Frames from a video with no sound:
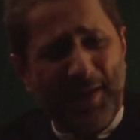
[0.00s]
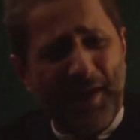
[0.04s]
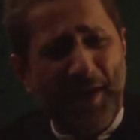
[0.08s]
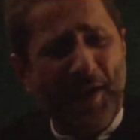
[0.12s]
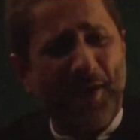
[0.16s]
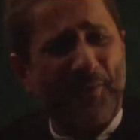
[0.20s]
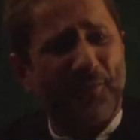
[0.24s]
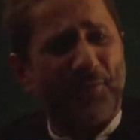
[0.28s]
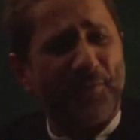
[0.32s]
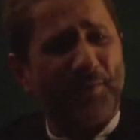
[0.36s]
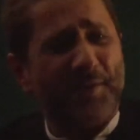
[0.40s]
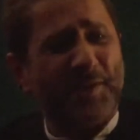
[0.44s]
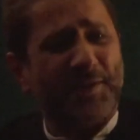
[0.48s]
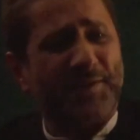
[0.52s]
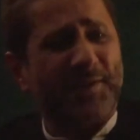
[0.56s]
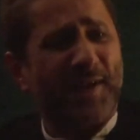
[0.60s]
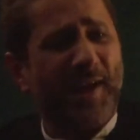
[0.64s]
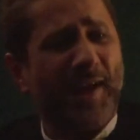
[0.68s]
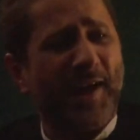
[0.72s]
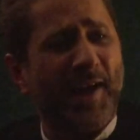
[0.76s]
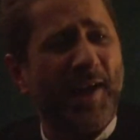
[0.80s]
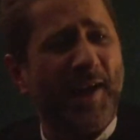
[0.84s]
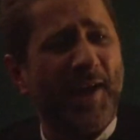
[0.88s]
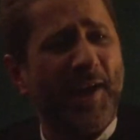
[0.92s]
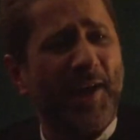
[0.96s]
every
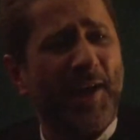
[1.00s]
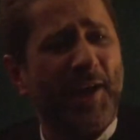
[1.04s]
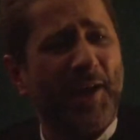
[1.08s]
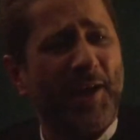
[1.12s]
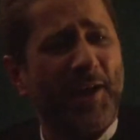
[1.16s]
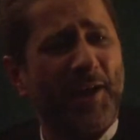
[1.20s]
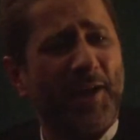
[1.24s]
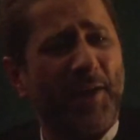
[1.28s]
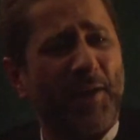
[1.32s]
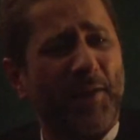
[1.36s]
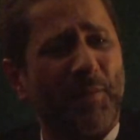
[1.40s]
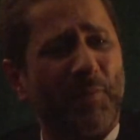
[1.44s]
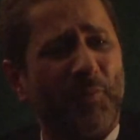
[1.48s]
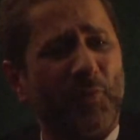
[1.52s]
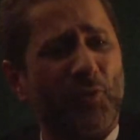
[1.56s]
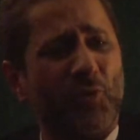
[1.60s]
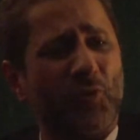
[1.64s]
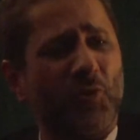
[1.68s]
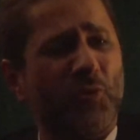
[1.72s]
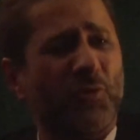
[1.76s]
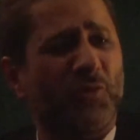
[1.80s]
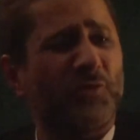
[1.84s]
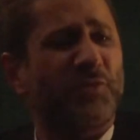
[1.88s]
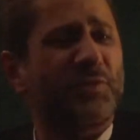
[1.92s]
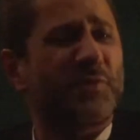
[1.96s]
time
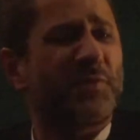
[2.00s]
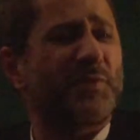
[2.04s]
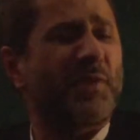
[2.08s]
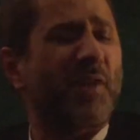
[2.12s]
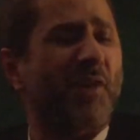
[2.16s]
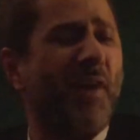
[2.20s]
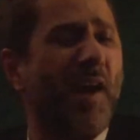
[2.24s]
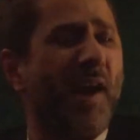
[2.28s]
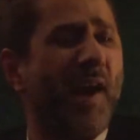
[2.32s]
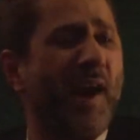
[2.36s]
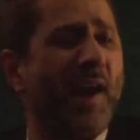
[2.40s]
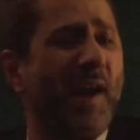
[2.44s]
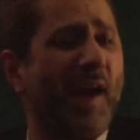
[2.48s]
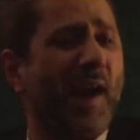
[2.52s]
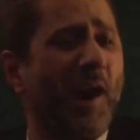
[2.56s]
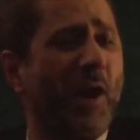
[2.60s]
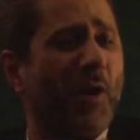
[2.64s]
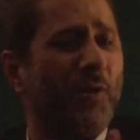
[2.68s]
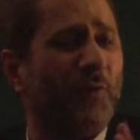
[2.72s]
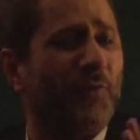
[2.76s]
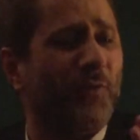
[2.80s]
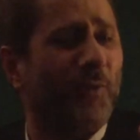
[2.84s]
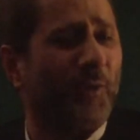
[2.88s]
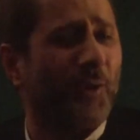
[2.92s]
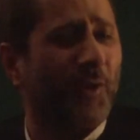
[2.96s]
you cry
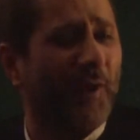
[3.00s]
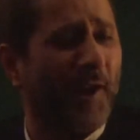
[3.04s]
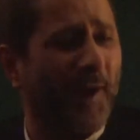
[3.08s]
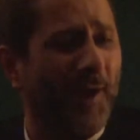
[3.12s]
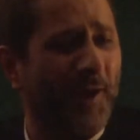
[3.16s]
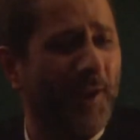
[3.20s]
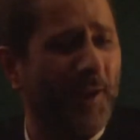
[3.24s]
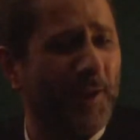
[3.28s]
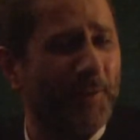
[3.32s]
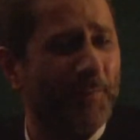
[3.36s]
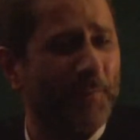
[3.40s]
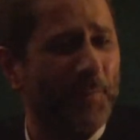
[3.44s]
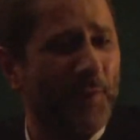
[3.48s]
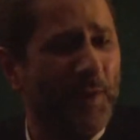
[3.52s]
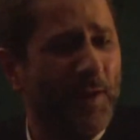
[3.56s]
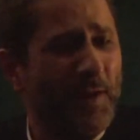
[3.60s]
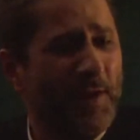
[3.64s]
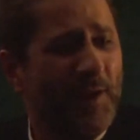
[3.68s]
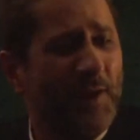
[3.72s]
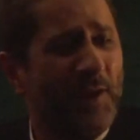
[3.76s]
out for help,